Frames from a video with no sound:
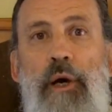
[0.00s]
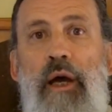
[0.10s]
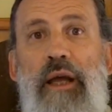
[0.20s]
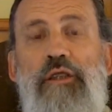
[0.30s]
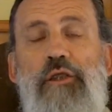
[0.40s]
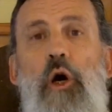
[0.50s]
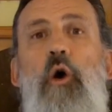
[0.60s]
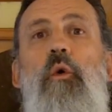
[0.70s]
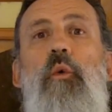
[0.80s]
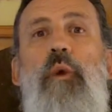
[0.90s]
but and
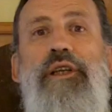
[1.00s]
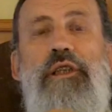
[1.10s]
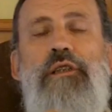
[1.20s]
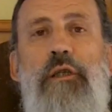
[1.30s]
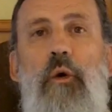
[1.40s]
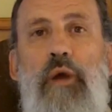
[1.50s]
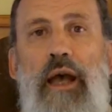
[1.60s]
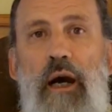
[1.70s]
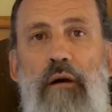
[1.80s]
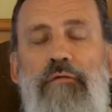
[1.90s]
so we just
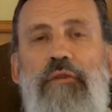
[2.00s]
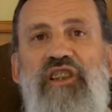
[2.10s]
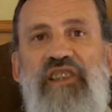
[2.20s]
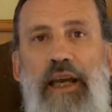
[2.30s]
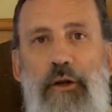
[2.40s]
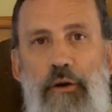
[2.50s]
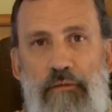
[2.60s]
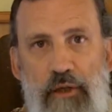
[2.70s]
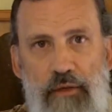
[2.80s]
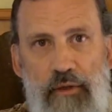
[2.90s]
don't have the
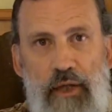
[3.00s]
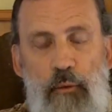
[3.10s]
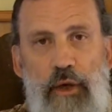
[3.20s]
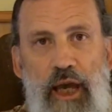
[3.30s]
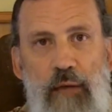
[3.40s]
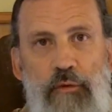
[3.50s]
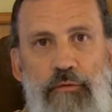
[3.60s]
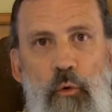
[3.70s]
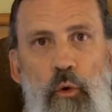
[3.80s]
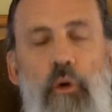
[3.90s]
standard of living that we had
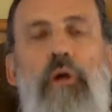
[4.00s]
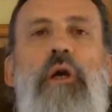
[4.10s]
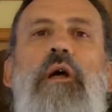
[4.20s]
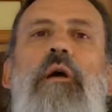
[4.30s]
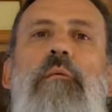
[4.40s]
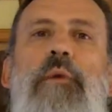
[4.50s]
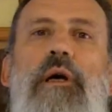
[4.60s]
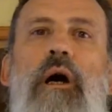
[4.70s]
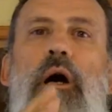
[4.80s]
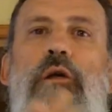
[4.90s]
before,
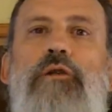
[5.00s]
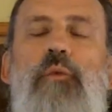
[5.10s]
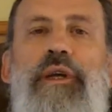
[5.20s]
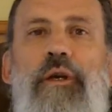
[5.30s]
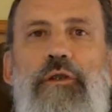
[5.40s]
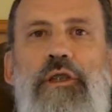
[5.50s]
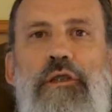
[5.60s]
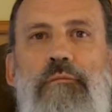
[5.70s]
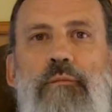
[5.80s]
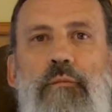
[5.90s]
because we are
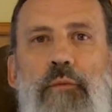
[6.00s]
just